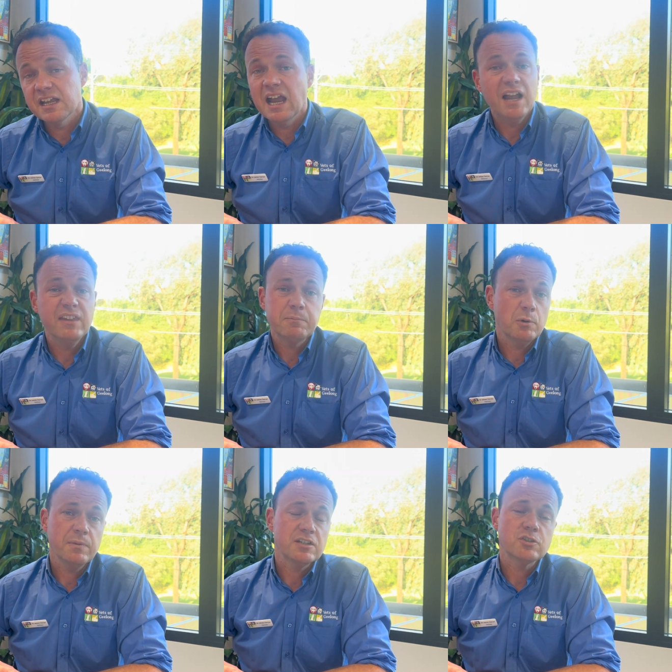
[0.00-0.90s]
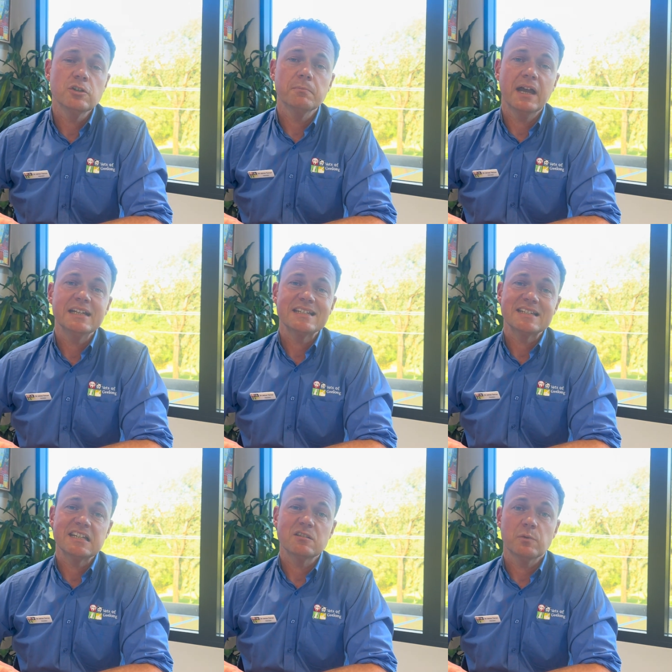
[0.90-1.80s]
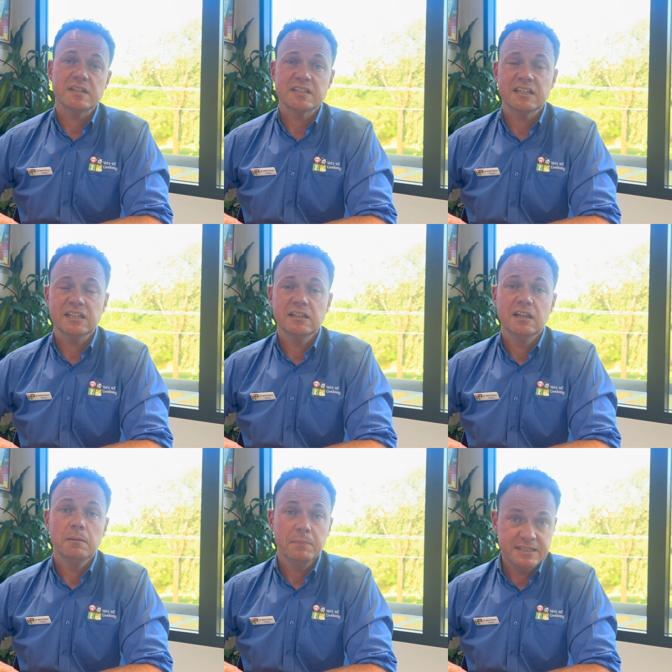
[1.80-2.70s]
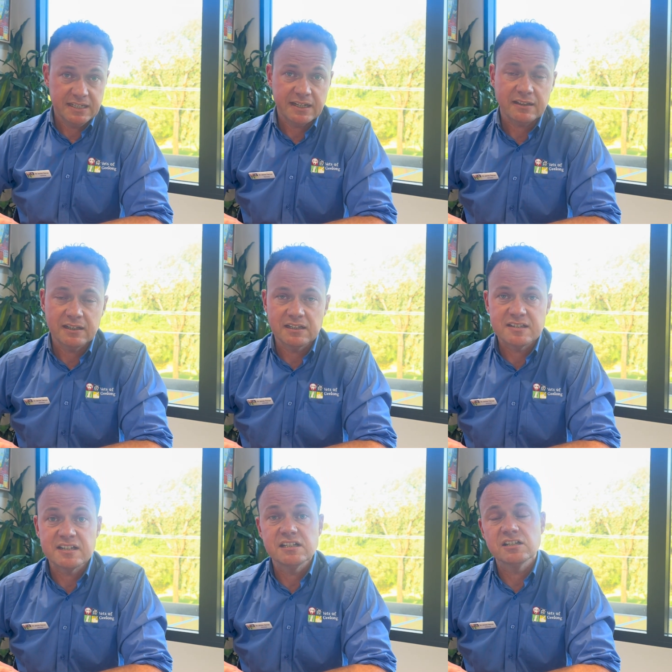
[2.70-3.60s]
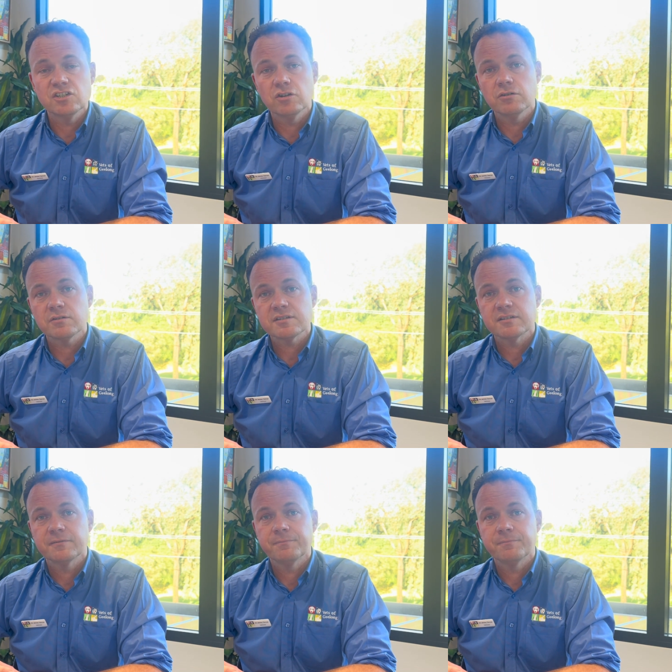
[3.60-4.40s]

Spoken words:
And they're probably the two main diseases we see, particularly in senior dogs.